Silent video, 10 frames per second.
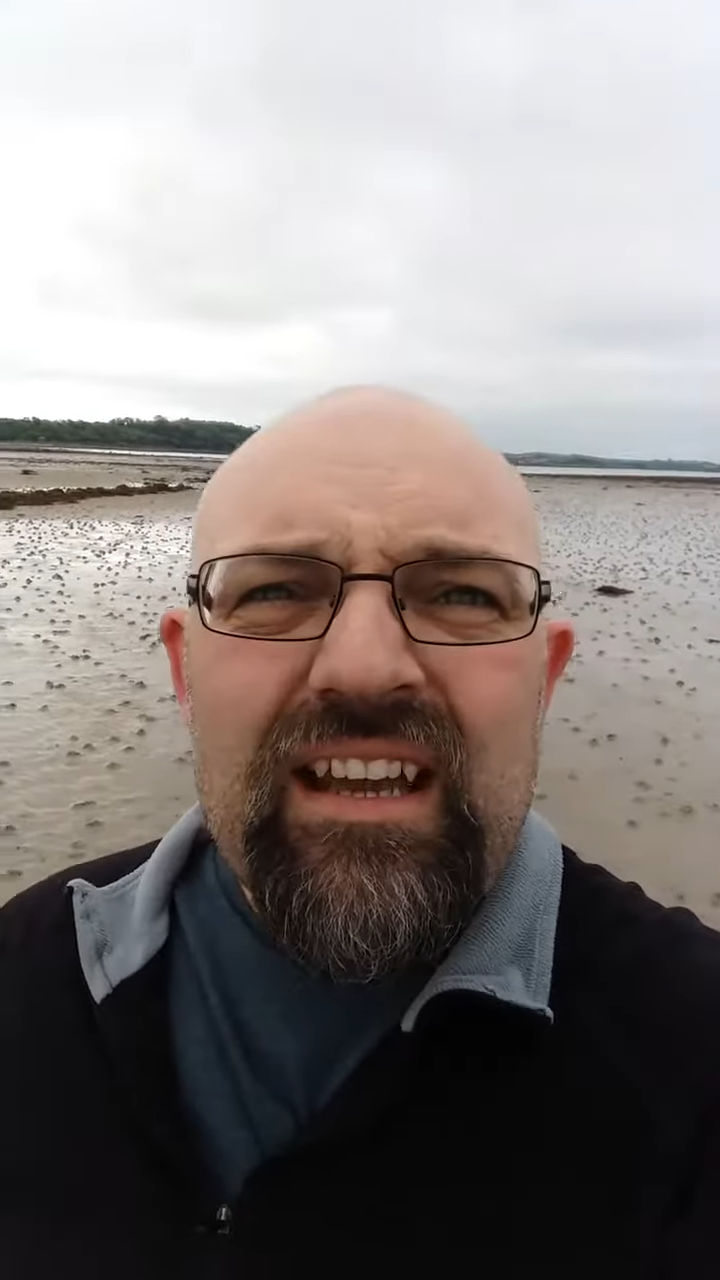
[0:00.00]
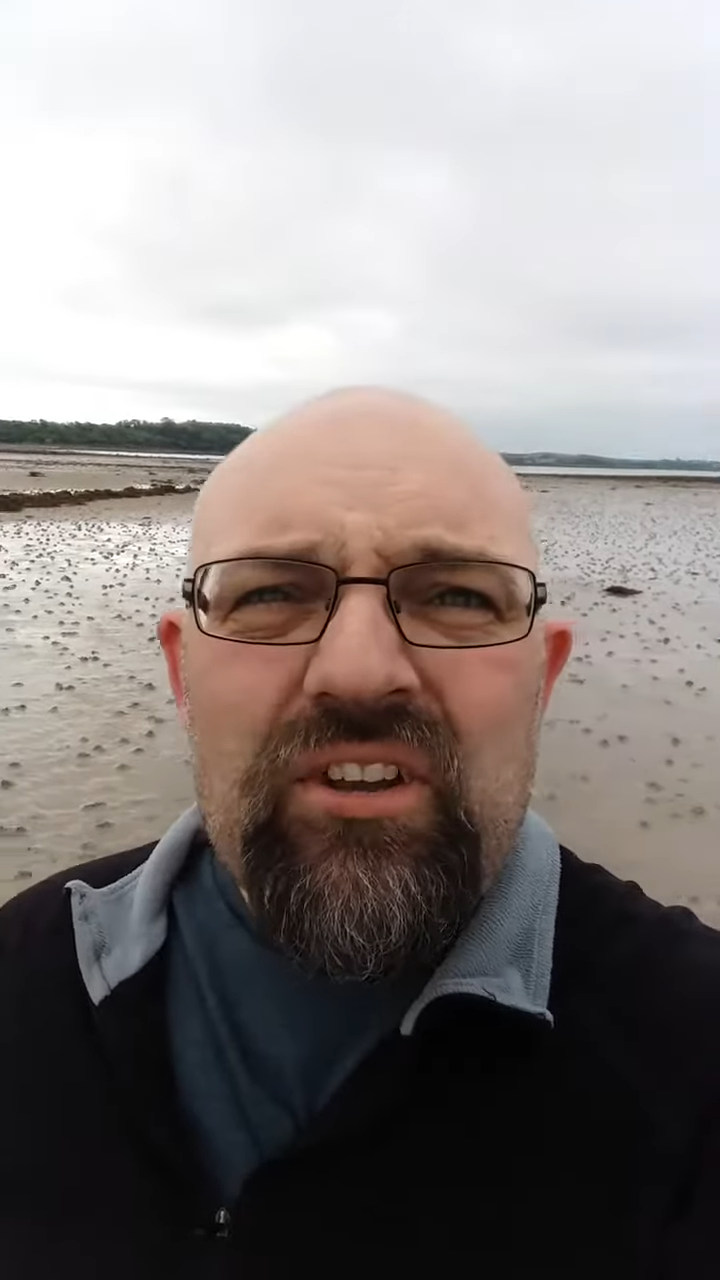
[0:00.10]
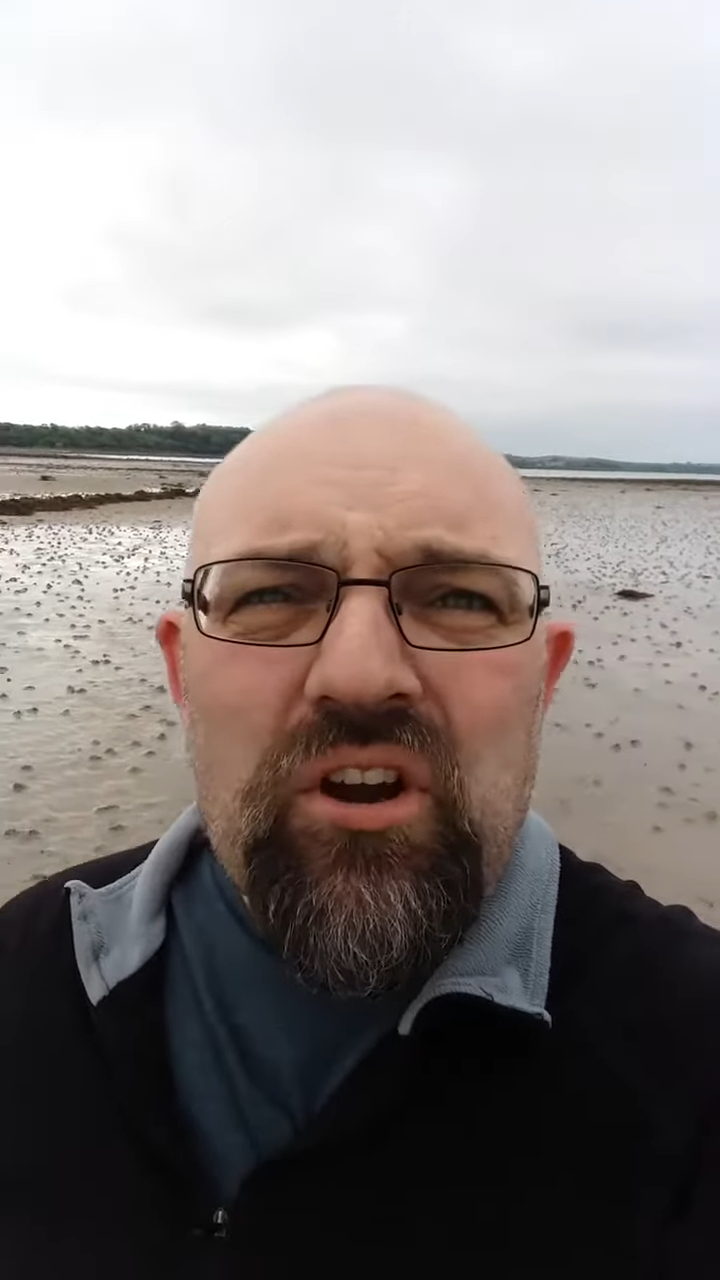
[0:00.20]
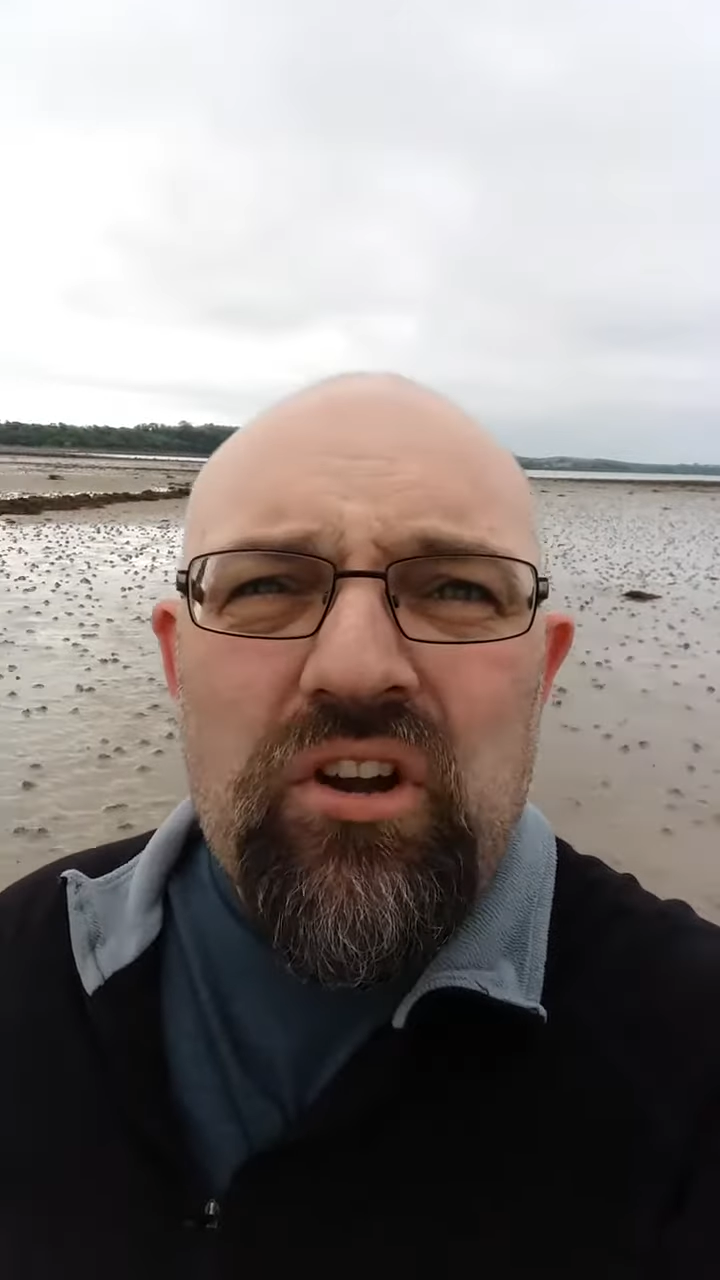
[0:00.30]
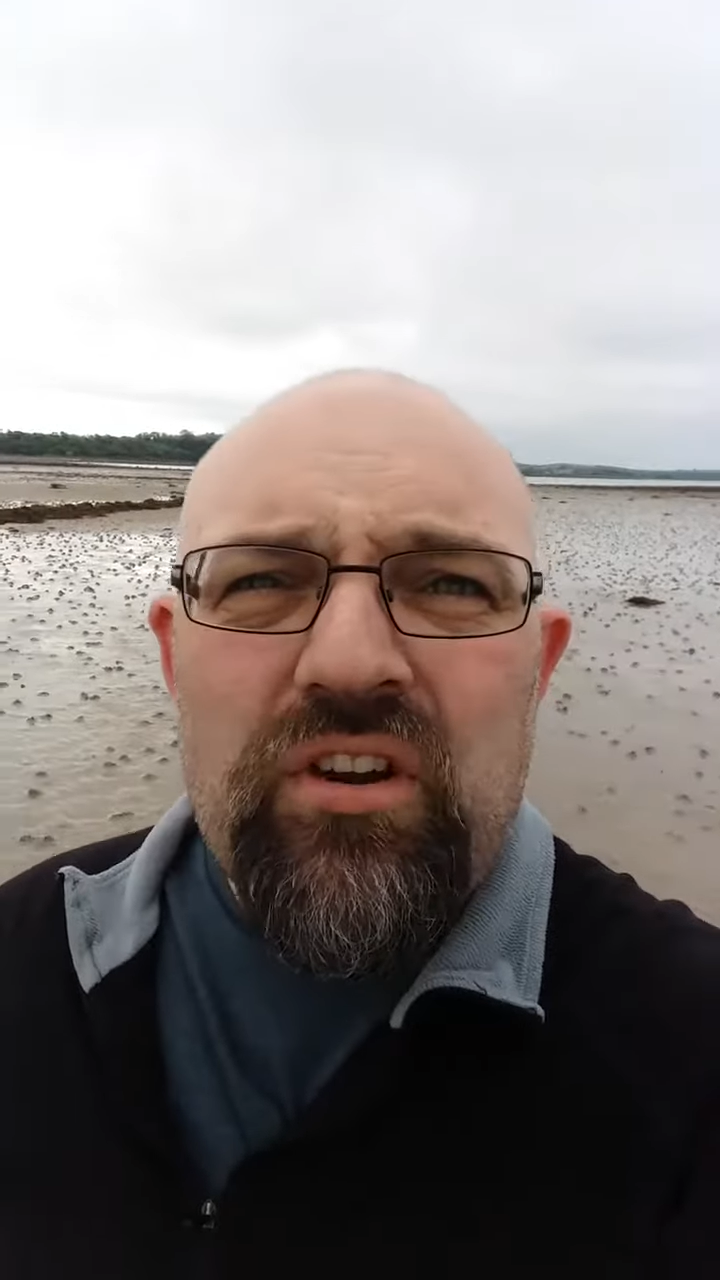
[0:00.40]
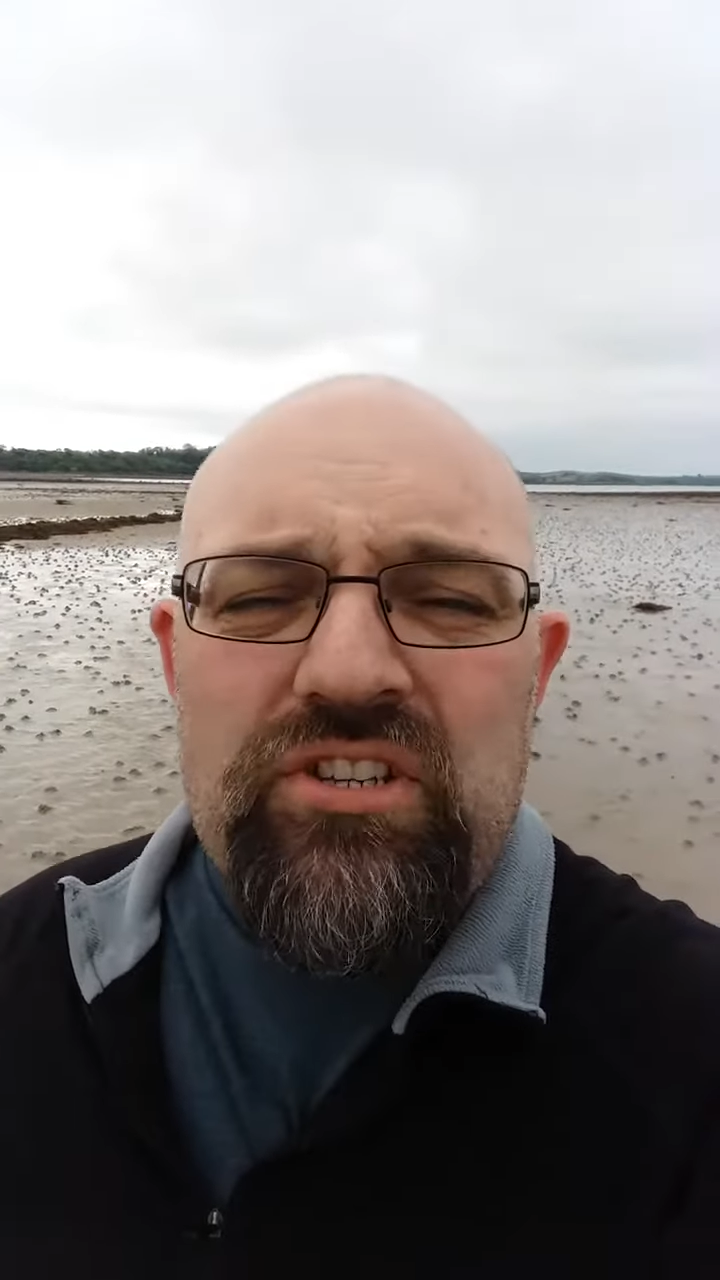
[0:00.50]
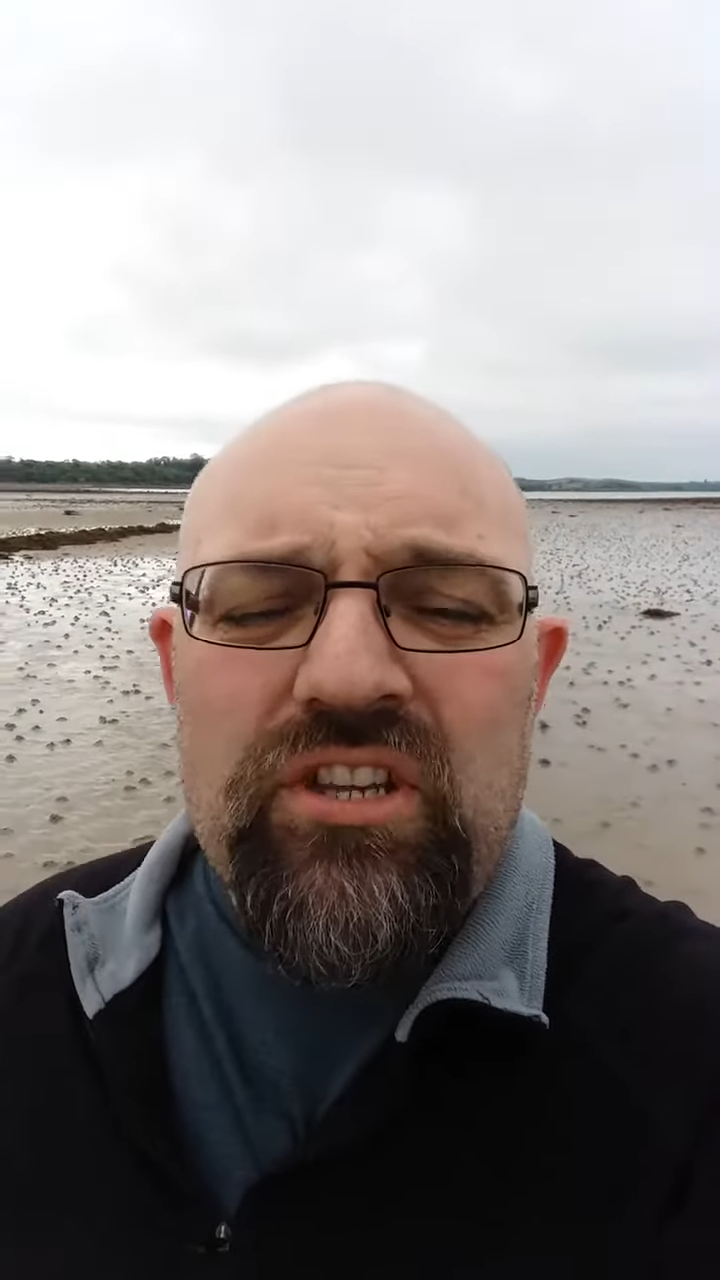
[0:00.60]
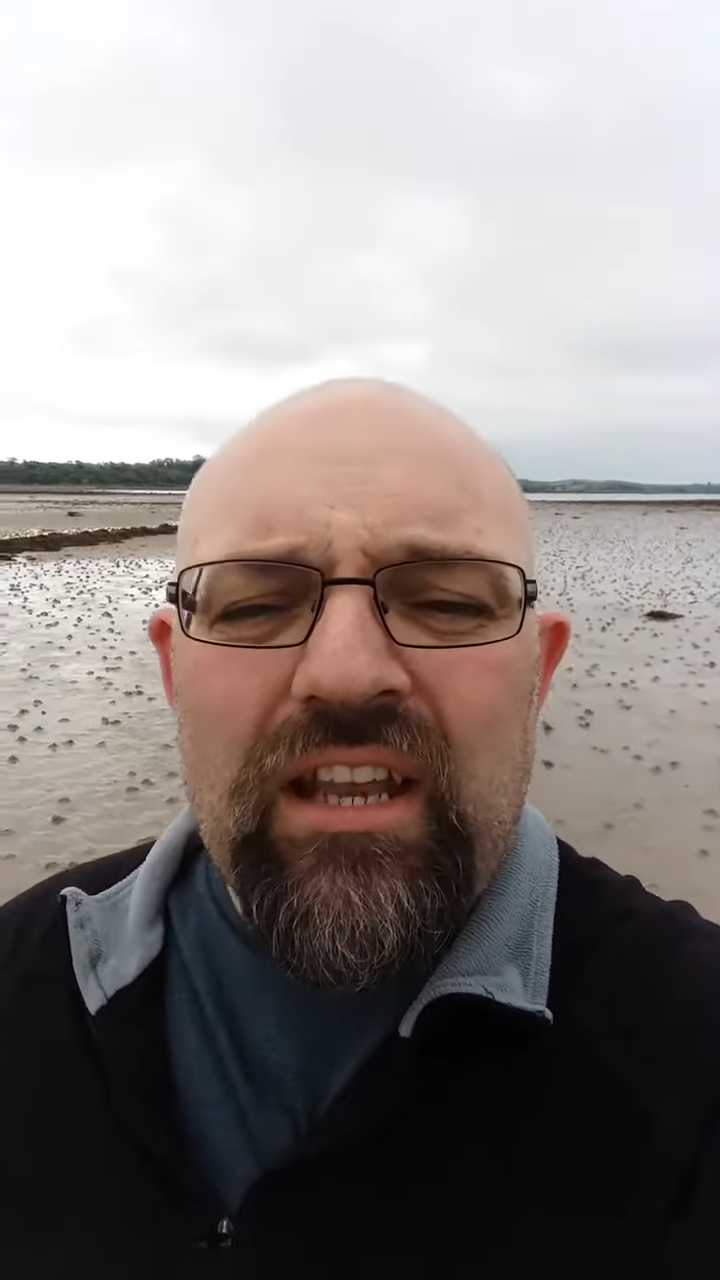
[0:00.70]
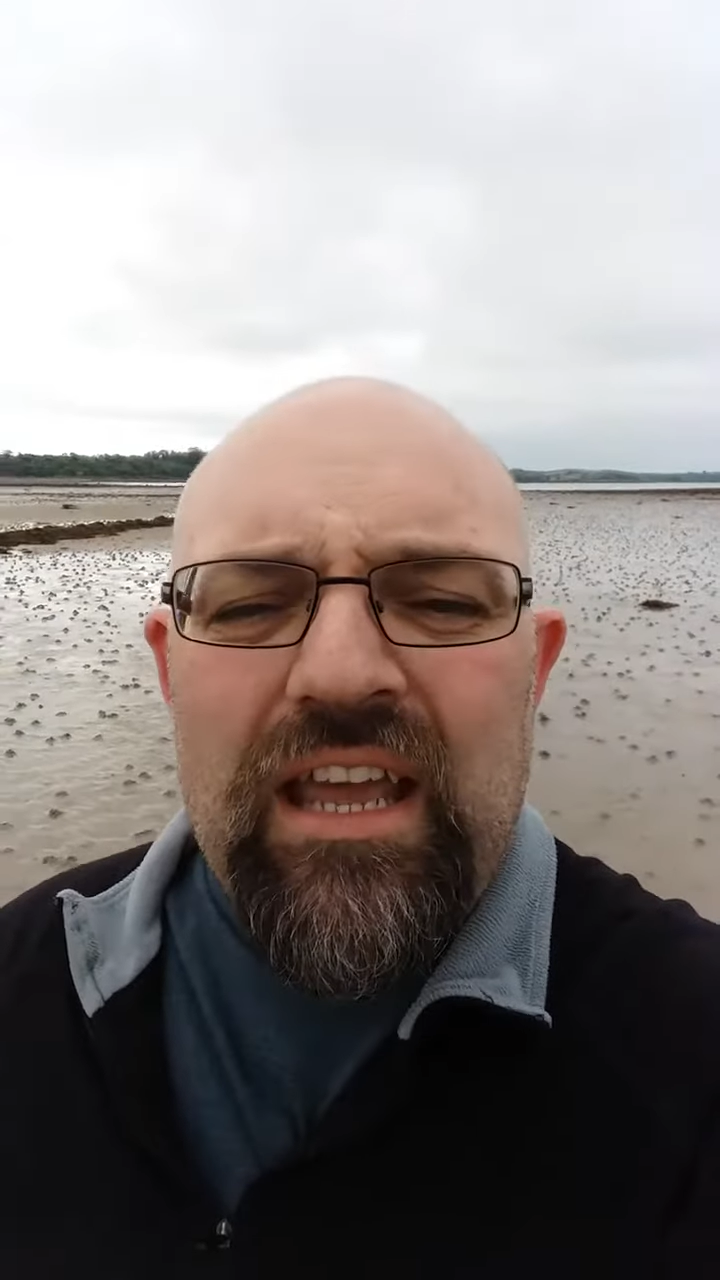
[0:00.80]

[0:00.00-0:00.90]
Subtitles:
and our Christian